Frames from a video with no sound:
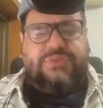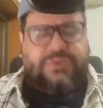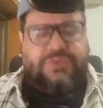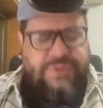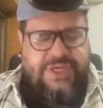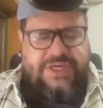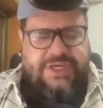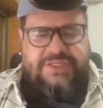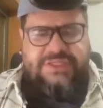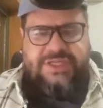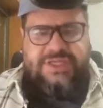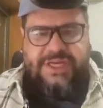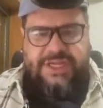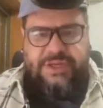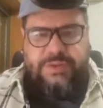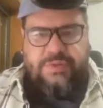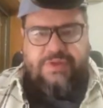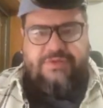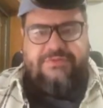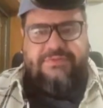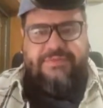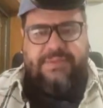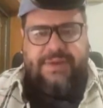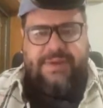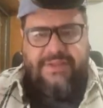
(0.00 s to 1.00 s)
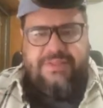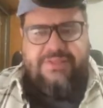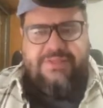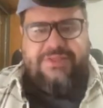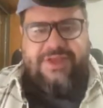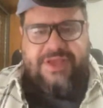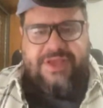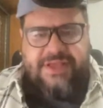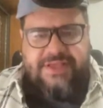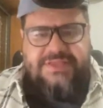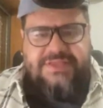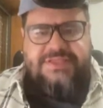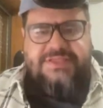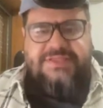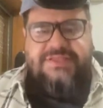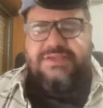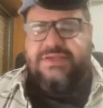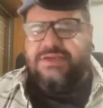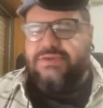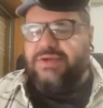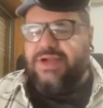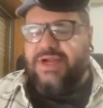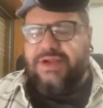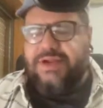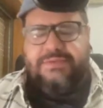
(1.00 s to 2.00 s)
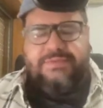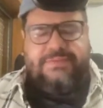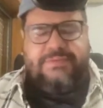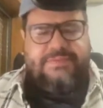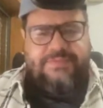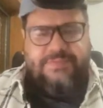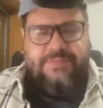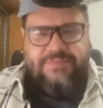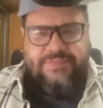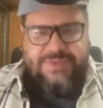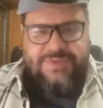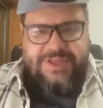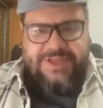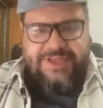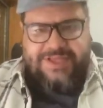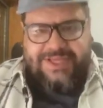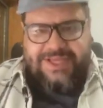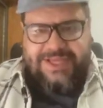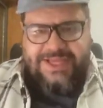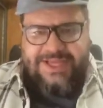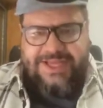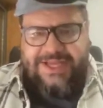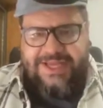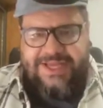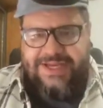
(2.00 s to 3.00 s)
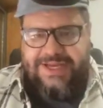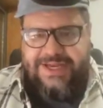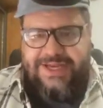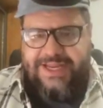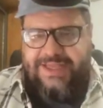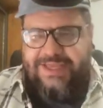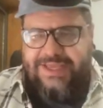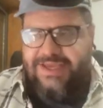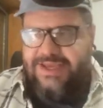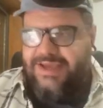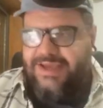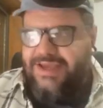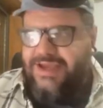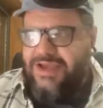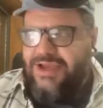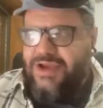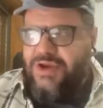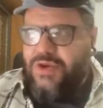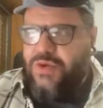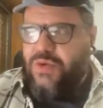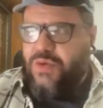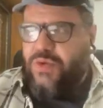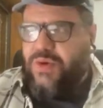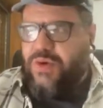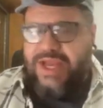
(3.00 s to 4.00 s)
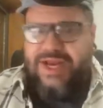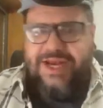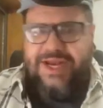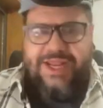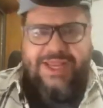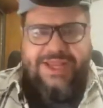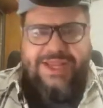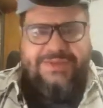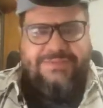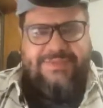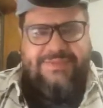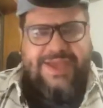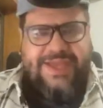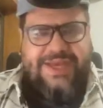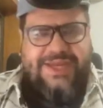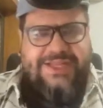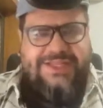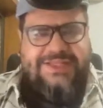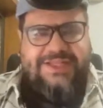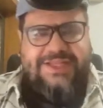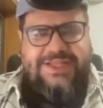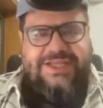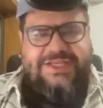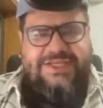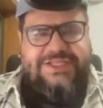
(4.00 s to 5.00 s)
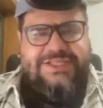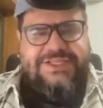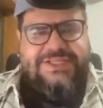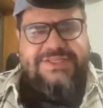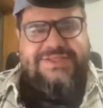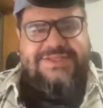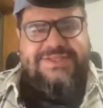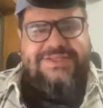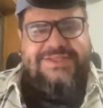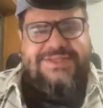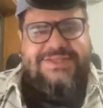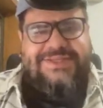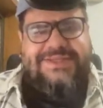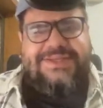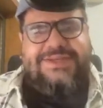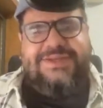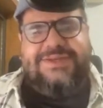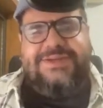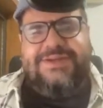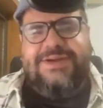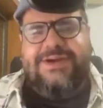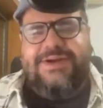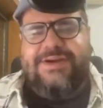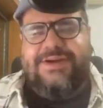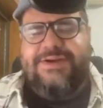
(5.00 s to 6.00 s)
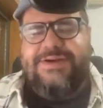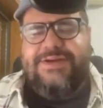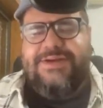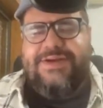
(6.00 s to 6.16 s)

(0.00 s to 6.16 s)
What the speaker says: we are dealing with many things. We're like running many dishes, and